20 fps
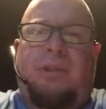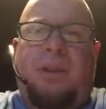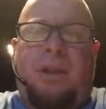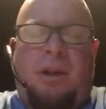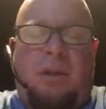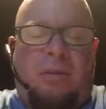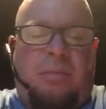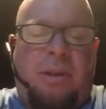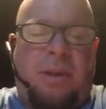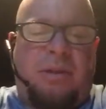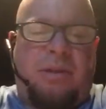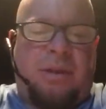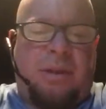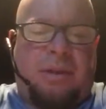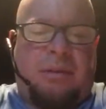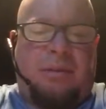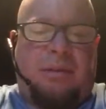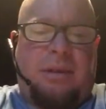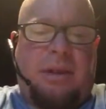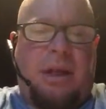Shalom,
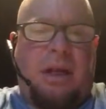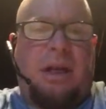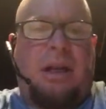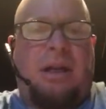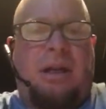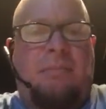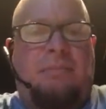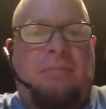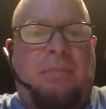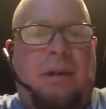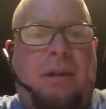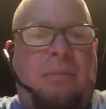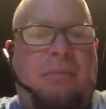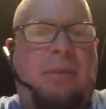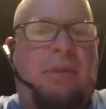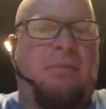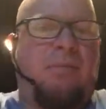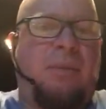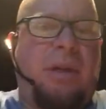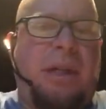Israel. I'm going to
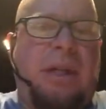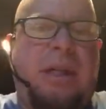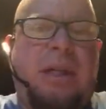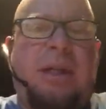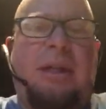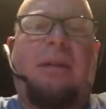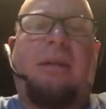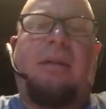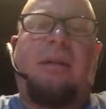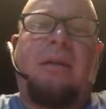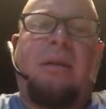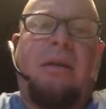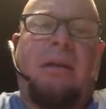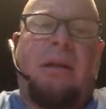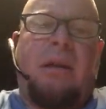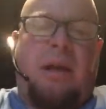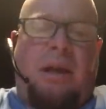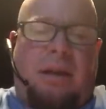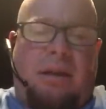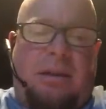be reading
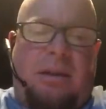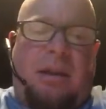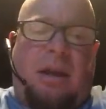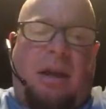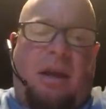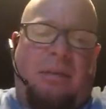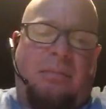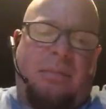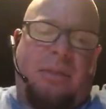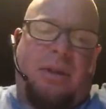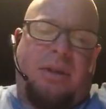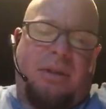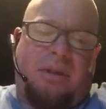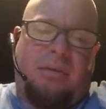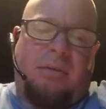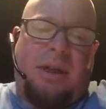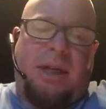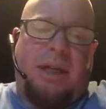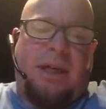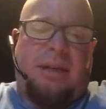Psalms
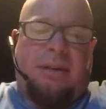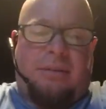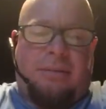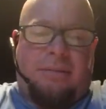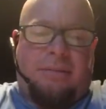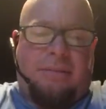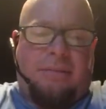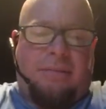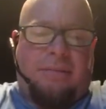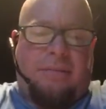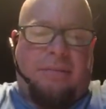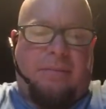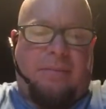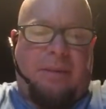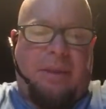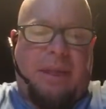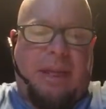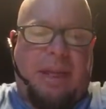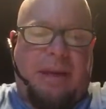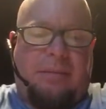3.
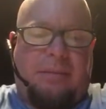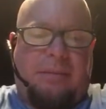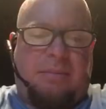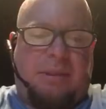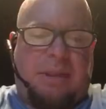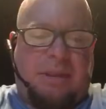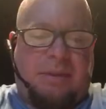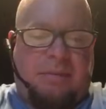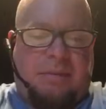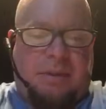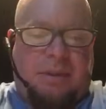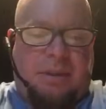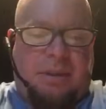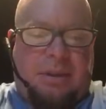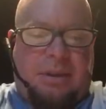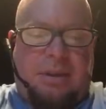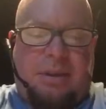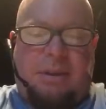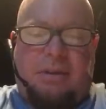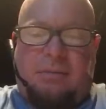That would be
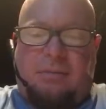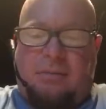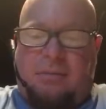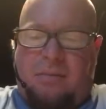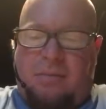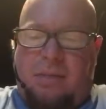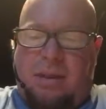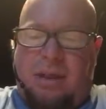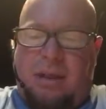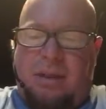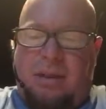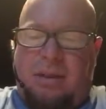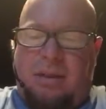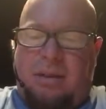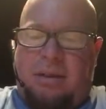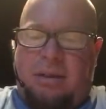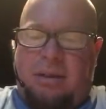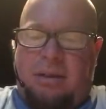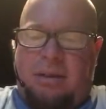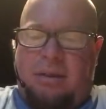verses
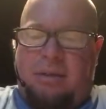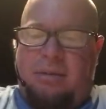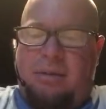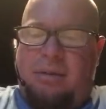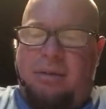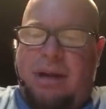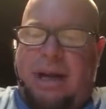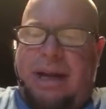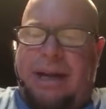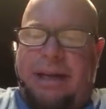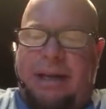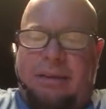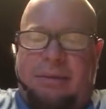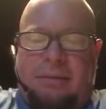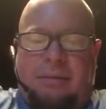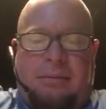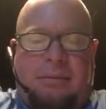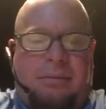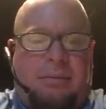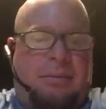1 through 8.
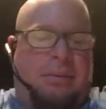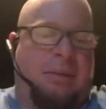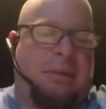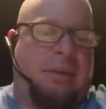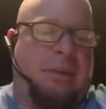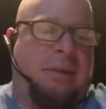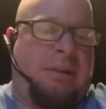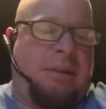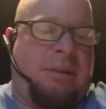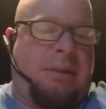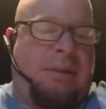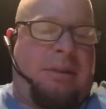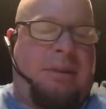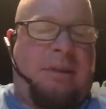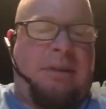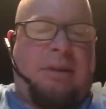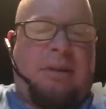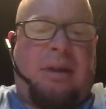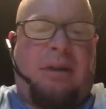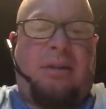
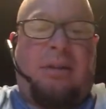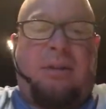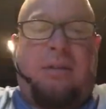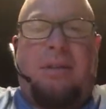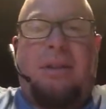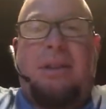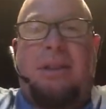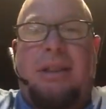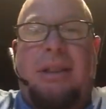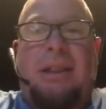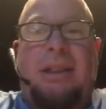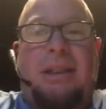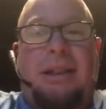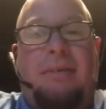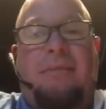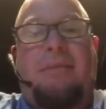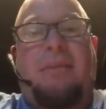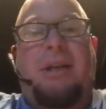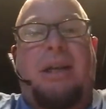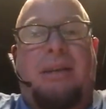Although these didn't
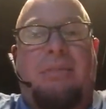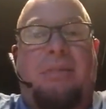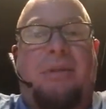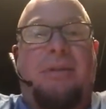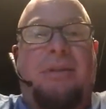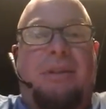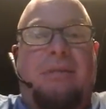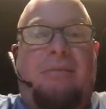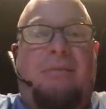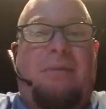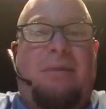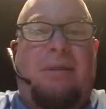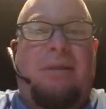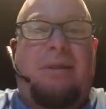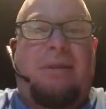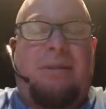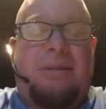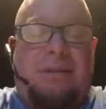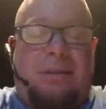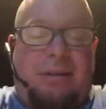have chapters and
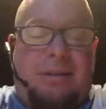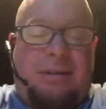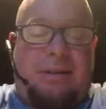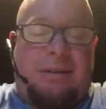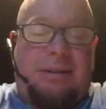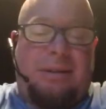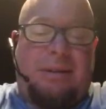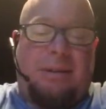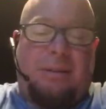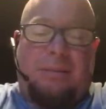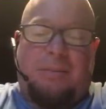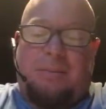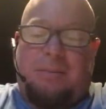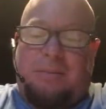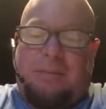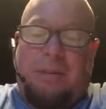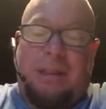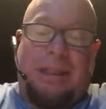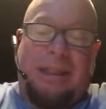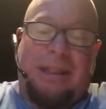verses, um,
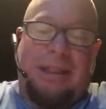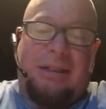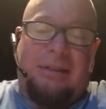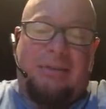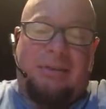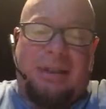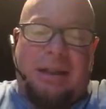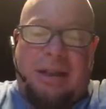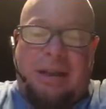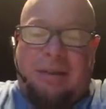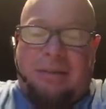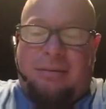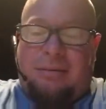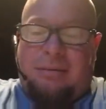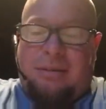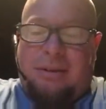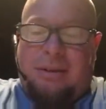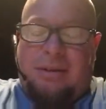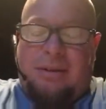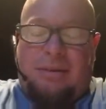but they do
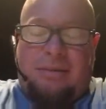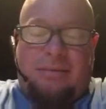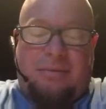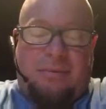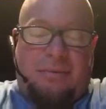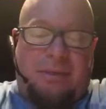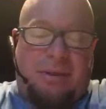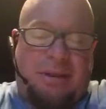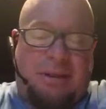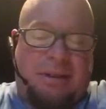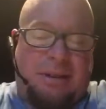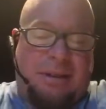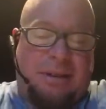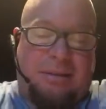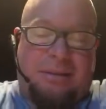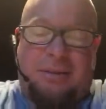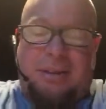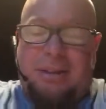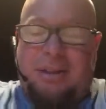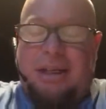now, you know, for us
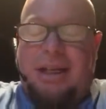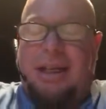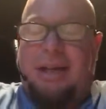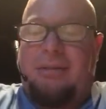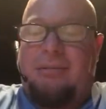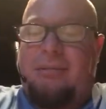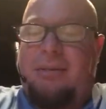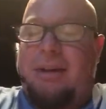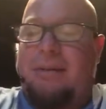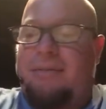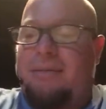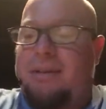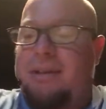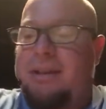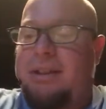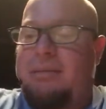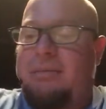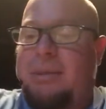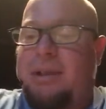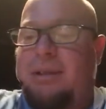to just take a
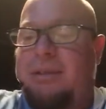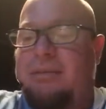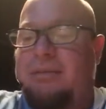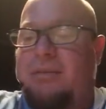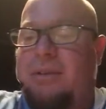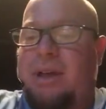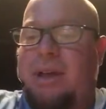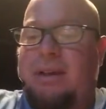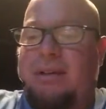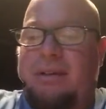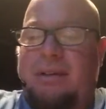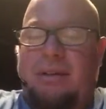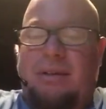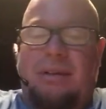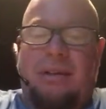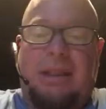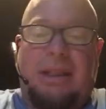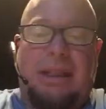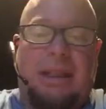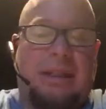reference and be able to find
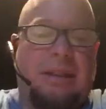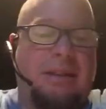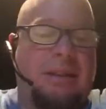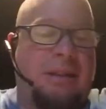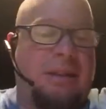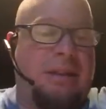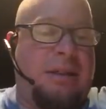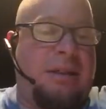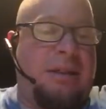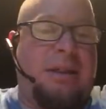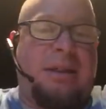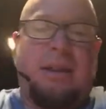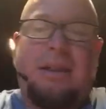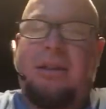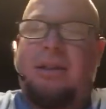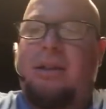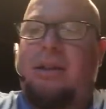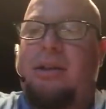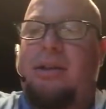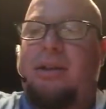certain things in
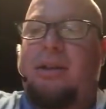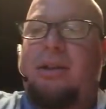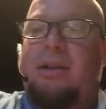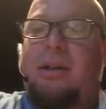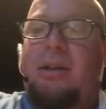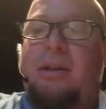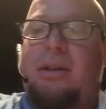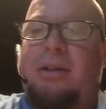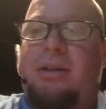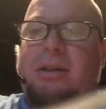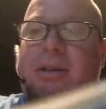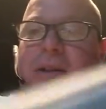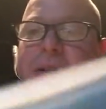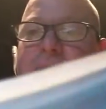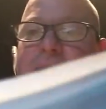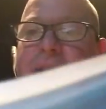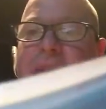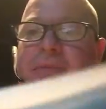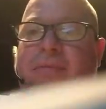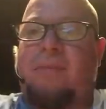such a large, a
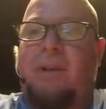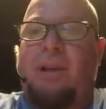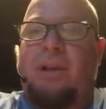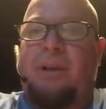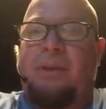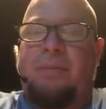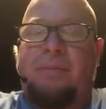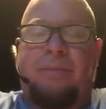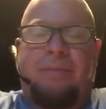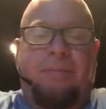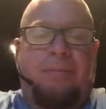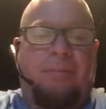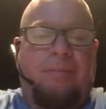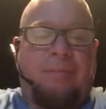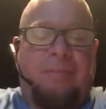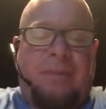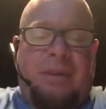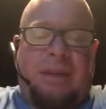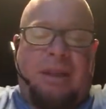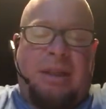large volume.
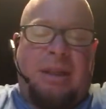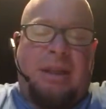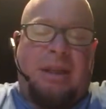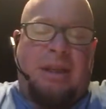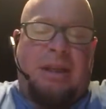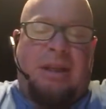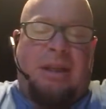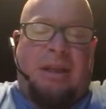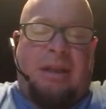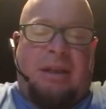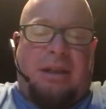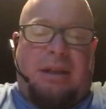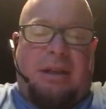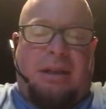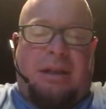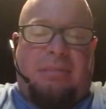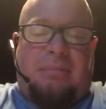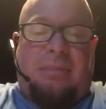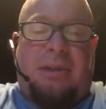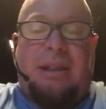
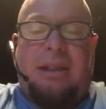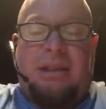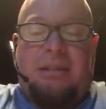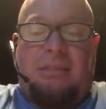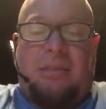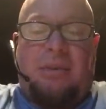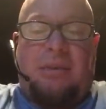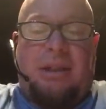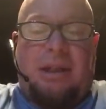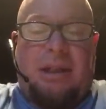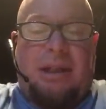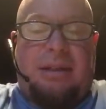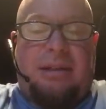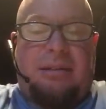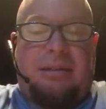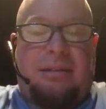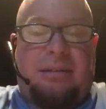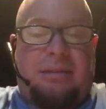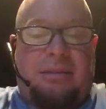Um, bless the Most High.